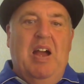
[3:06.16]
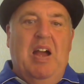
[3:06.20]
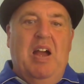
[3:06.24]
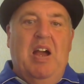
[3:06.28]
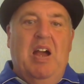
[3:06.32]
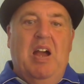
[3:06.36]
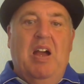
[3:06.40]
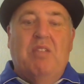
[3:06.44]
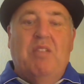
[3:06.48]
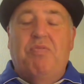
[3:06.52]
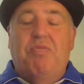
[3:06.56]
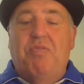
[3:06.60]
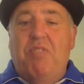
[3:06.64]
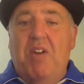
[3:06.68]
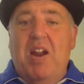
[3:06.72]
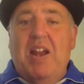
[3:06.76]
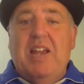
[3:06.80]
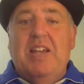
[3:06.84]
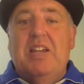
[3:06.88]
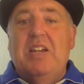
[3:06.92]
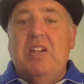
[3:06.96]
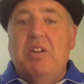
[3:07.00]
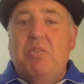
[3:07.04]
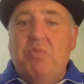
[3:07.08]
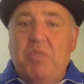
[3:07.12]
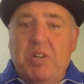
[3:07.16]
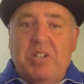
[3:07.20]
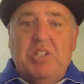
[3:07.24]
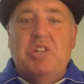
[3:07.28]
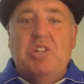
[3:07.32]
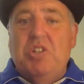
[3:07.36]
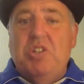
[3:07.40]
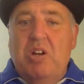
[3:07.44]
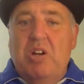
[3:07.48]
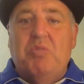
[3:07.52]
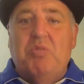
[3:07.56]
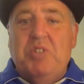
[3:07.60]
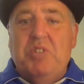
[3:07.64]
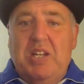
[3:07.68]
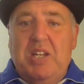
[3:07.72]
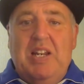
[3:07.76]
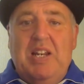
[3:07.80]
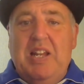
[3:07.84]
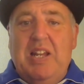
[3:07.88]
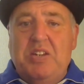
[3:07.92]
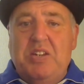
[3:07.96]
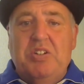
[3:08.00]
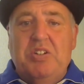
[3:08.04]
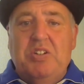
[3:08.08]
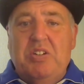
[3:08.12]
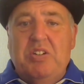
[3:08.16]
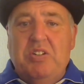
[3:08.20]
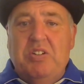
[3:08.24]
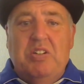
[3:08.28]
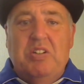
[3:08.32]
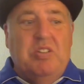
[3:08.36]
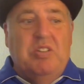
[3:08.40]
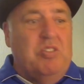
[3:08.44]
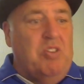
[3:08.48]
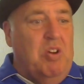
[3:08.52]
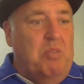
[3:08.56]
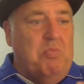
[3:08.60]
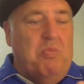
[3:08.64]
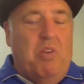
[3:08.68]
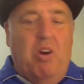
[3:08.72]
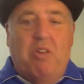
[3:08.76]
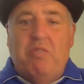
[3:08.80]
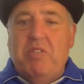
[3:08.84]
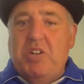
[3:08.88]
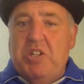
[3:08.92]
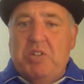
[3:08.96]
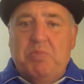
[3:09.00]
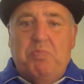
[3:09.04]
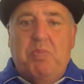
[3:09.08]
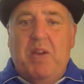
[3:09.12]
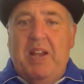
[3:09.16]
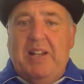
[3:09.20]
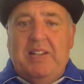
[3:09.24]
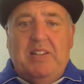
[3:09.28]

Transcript: and Frank, who is a Chelsea legend and got my respect